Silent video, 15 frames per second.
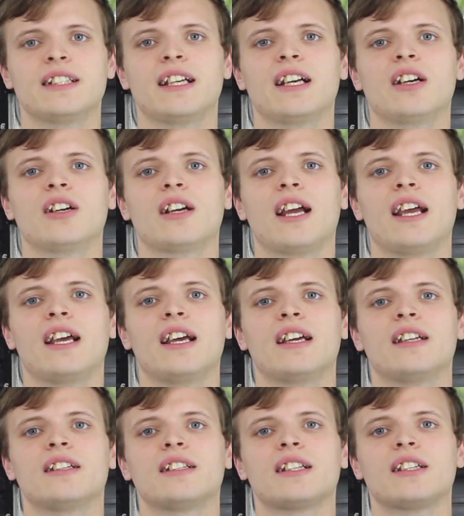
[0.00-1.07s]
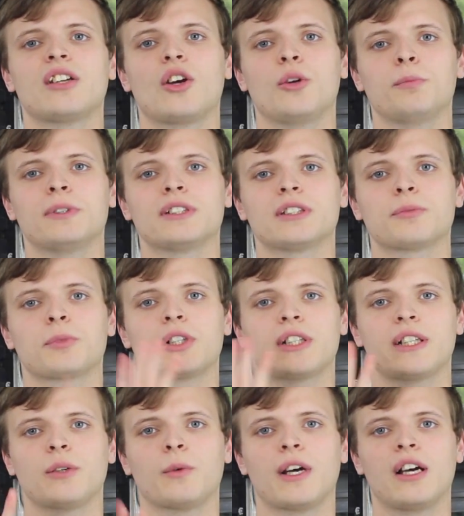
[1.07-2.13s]
in there, and it opens
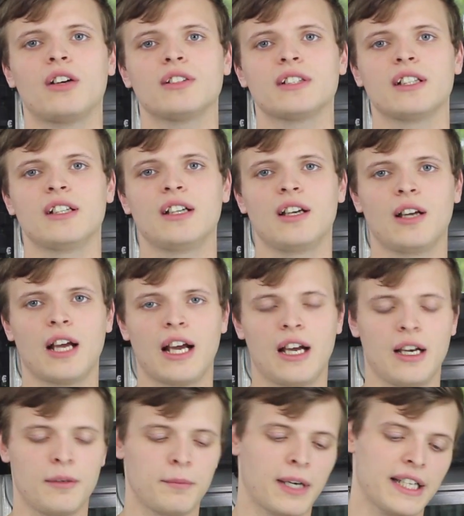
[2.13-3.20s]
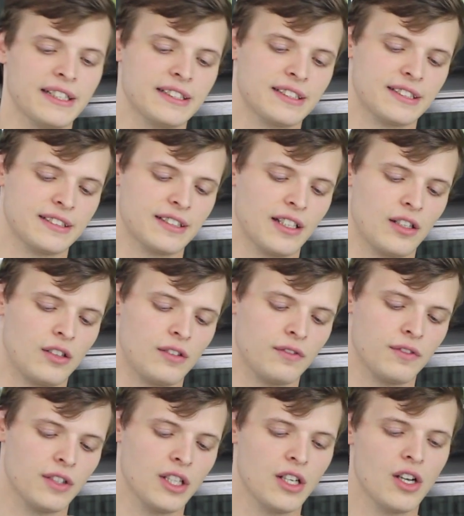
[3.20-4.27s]
pretty well by
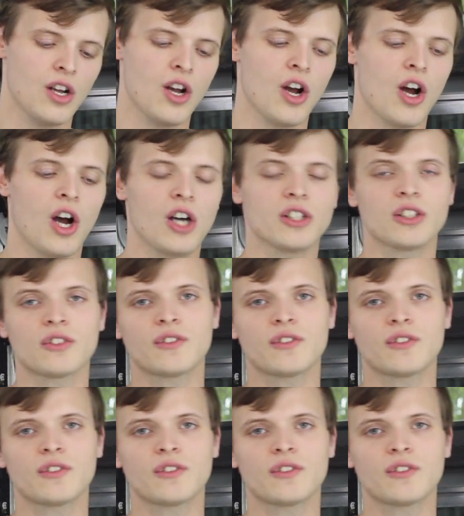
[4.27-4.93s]
itself. On